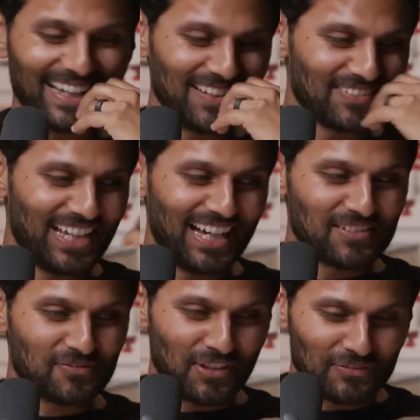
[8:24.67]
I love that.
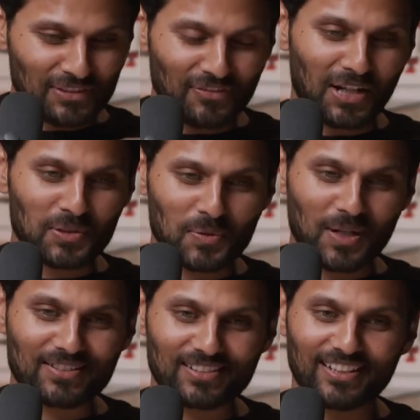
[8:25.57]
And 5th and final
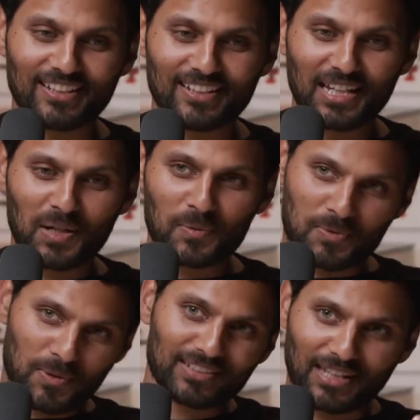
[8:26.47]
question,
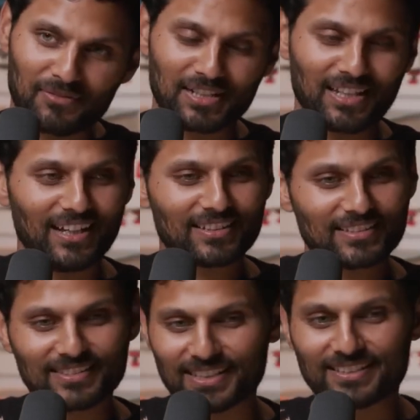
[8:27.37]
which we ask every
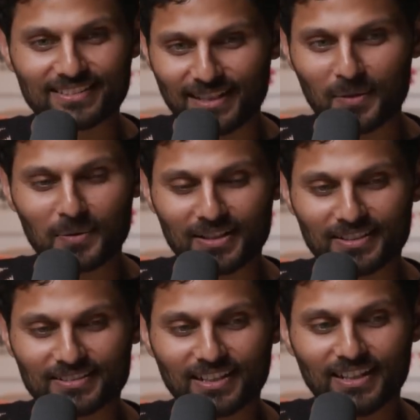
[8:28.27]
guest since day 1,
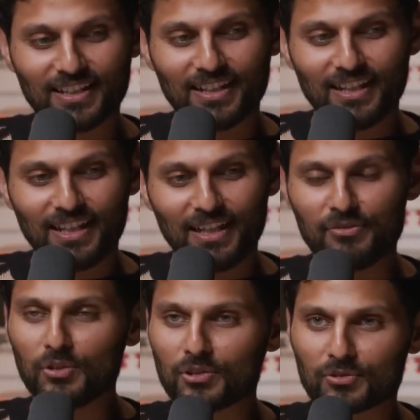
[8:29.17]
is
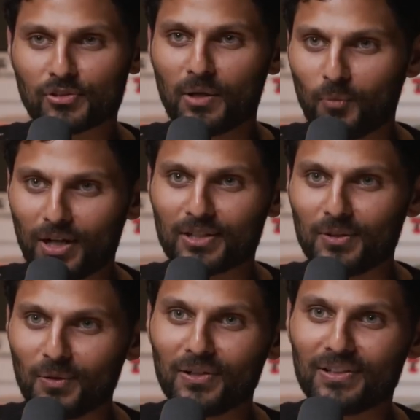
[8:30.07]
if you could create
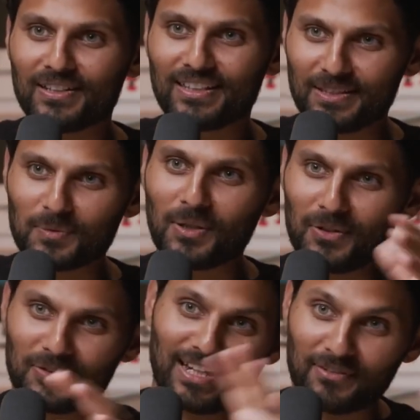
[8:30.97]
1 law in the
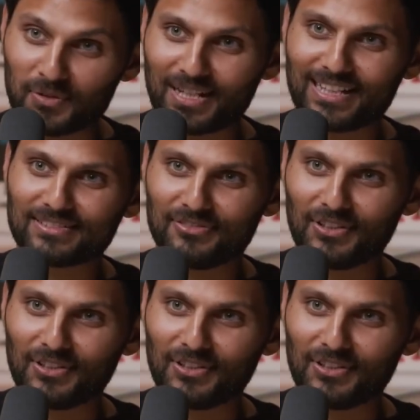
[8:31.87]
world that everyone had to